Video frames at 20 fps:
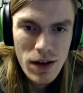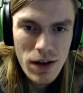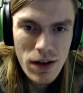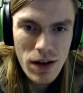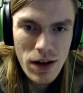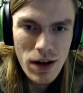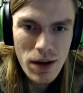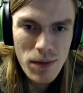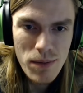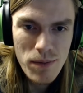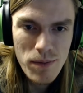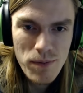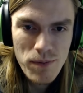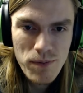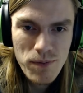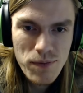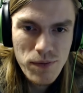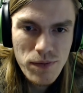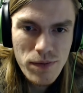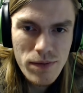Well,
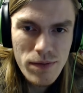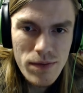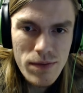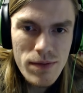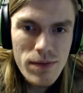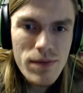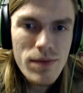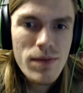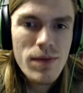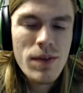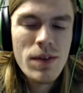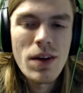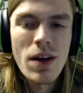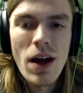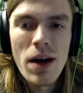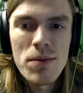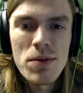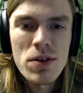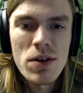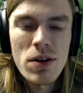
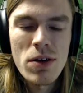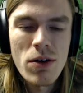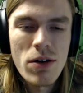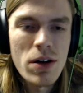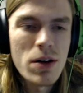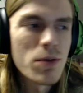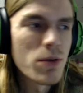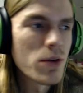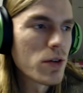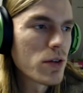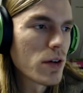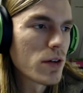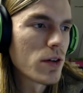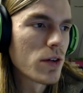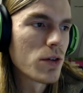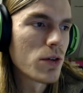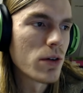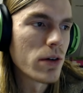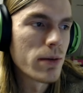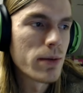I'm just going to go ahead and restart
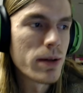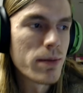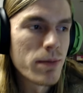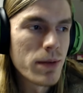this tournament